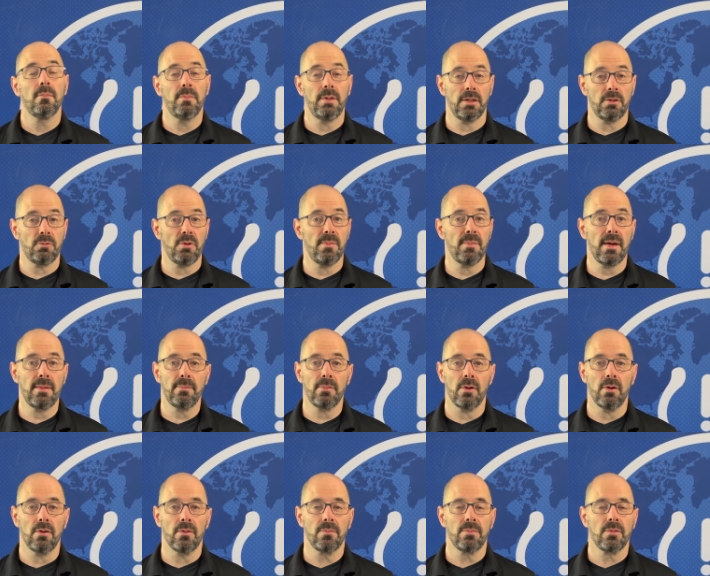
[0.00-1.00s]
But
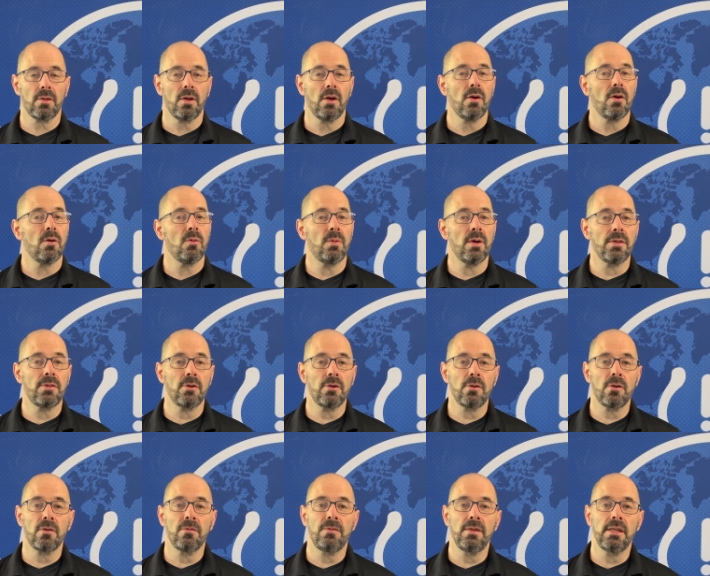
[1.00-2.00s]
remember, whether
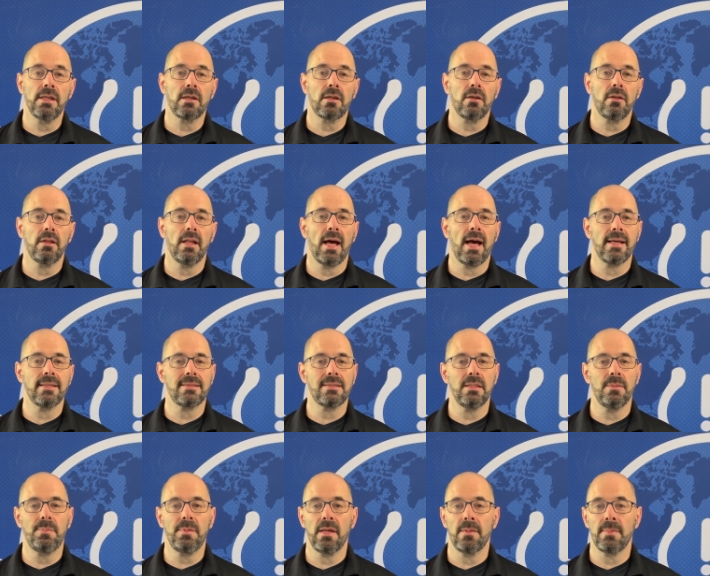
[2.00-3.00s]
your vehicle has
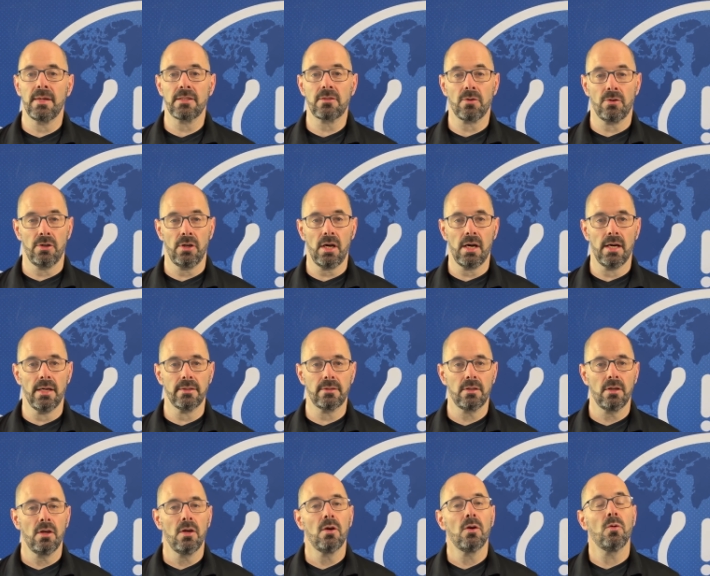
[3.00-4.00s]
TPMS or
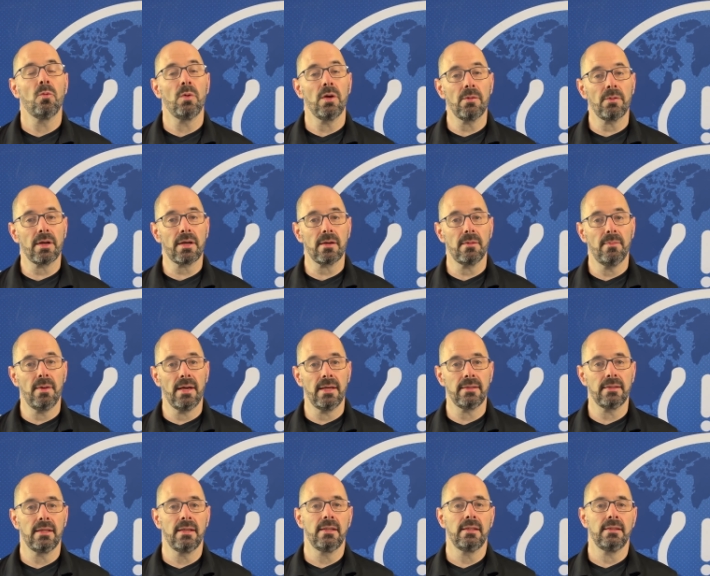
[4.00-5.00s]
not, we
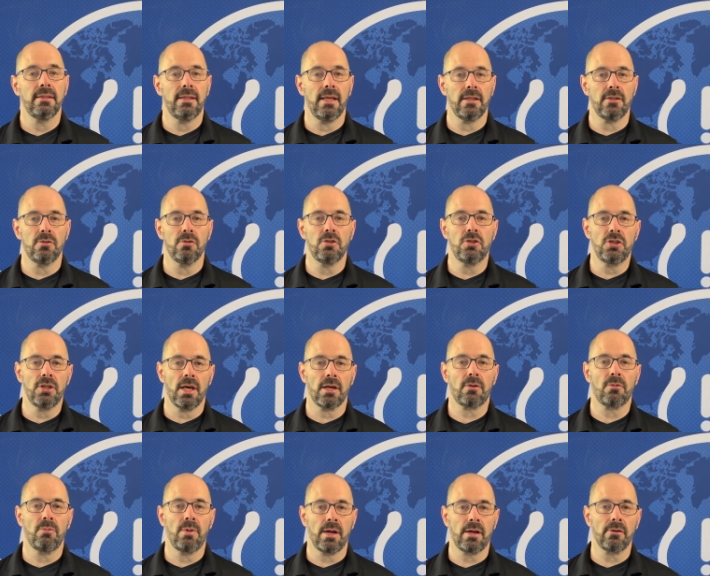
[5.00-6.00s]
recommend that you
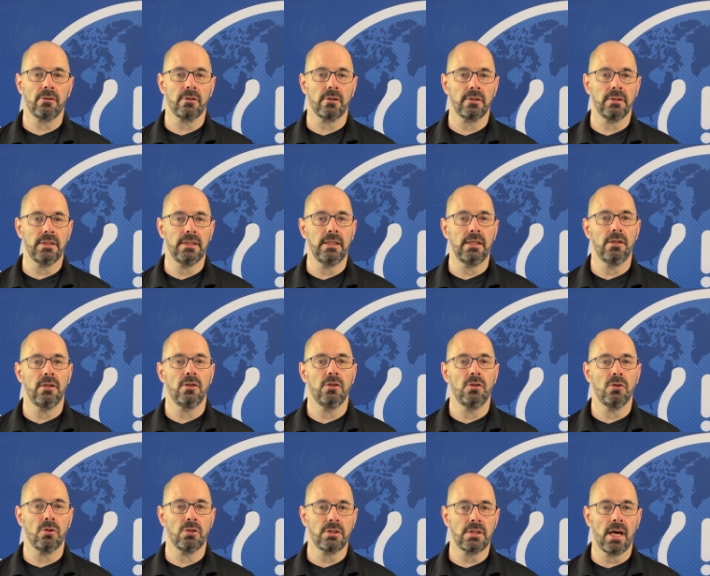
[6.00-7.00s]
check regularly
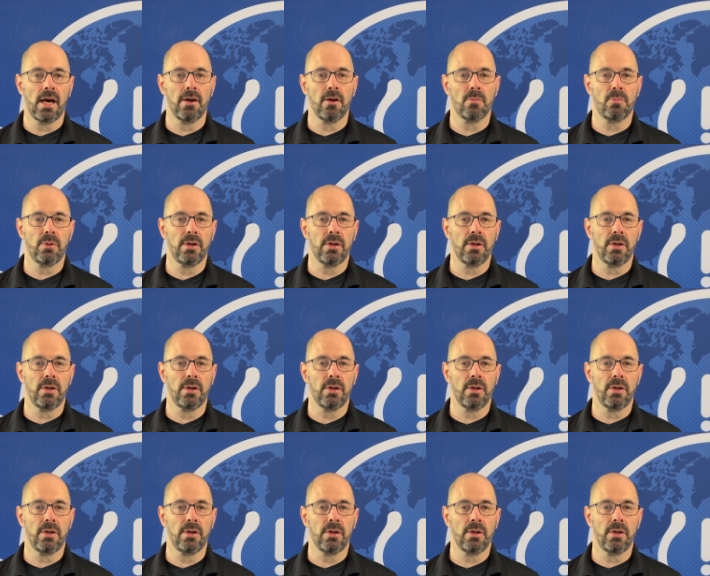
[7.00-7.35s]
your tire